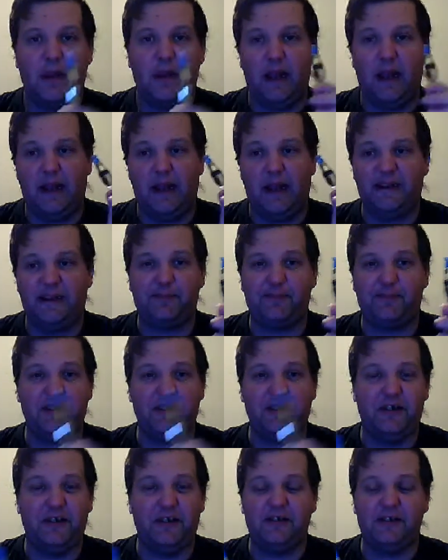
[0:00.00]
and it's been
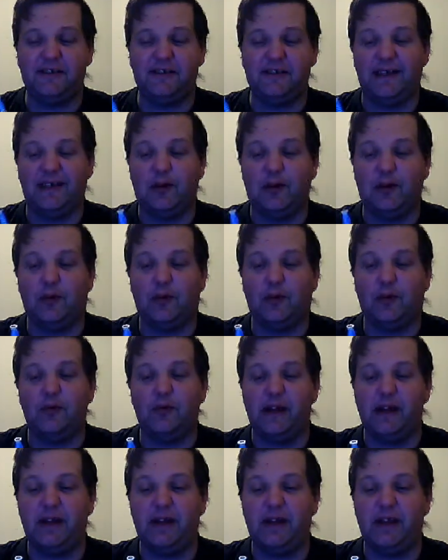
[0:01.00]
used that whole
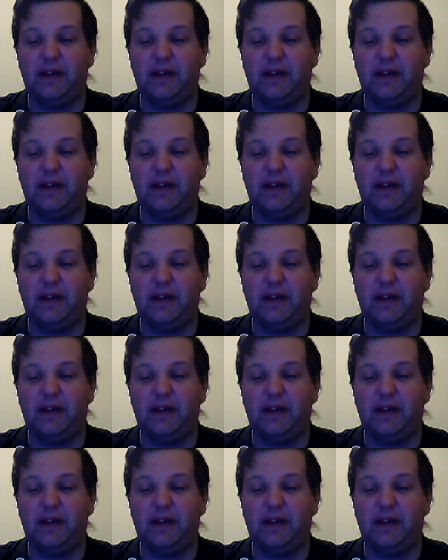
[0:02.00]
week.